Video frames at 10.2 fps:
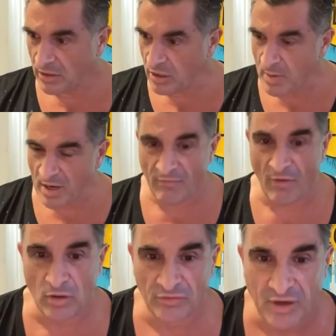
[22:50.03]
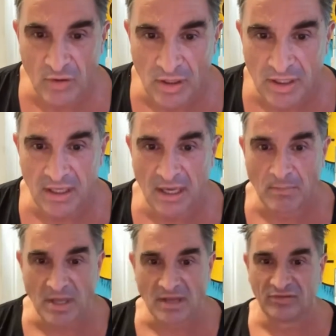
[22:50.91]
You better voluntarily
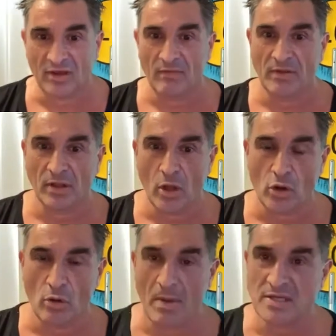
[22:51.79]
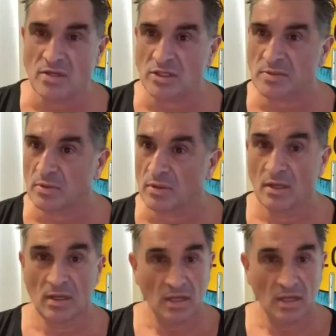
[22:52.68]
admit yourself at the local base hospital.